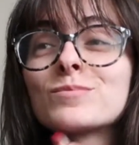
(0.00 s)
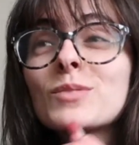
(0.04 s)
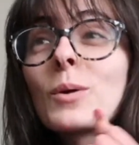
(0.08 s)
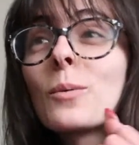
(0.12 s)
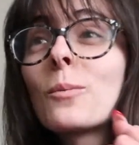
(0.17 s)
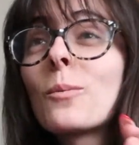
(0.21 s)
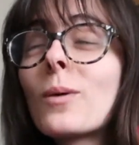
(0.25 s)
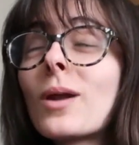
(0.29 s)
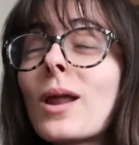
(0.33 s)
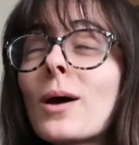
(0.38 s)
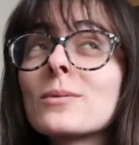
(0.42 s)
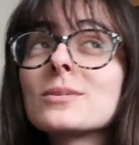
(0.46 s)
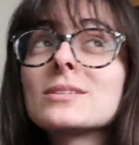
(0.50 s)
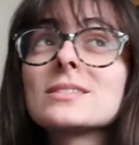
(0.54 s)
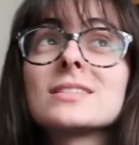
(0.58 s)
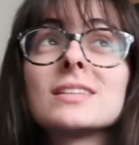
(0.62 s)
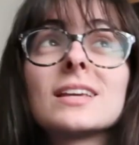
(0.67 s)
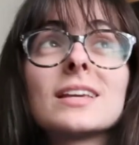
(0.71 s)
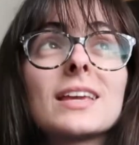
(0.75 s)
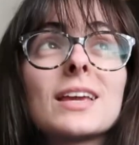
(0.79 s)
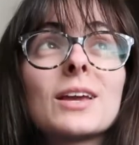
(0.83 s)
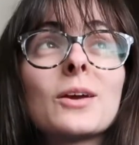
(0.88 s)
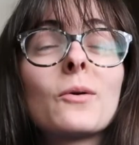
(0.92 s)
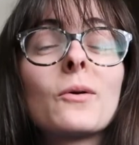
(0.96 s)
what I was
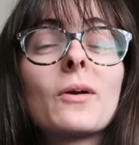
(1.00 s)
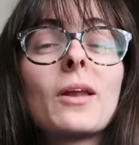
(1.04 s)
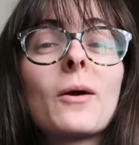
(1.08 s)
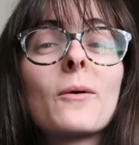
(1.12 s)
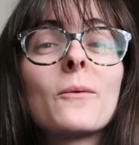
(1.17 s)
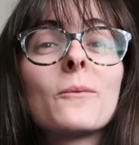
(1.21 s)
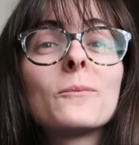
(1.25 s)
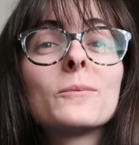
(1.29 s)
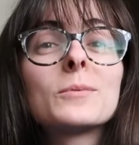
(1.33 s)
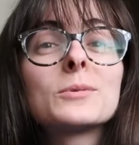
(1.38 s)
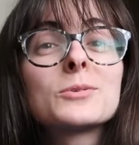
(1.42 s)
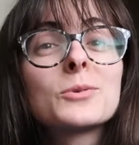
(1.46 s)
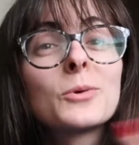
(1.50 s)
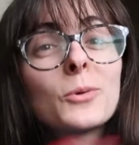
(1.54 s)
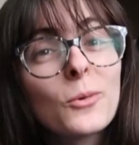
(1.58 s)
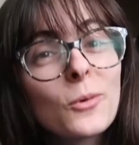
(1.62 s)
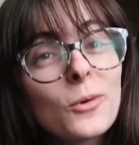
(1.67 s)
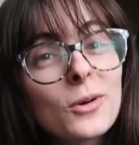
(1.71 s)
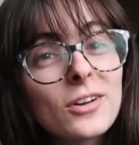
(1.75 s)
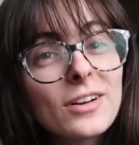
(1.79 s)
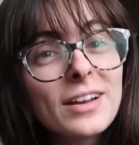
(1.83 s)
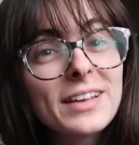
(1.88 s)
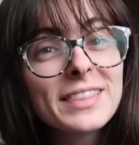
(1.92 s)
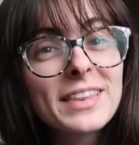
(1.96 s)
thinking when I was
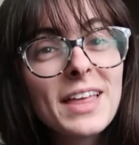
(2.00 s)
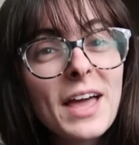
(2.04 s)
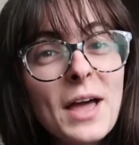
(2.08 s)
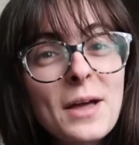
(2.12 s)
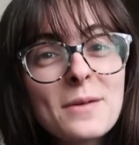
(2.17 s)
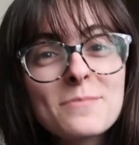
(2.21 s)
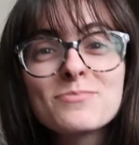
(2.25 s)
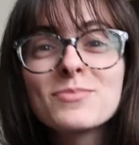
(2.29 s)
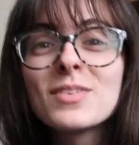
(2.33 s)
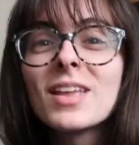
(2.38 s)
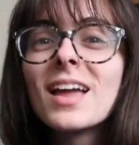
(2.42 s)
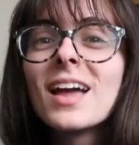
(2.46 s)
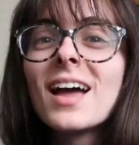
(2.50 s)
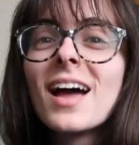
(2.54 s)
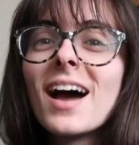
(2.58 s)
ordering them.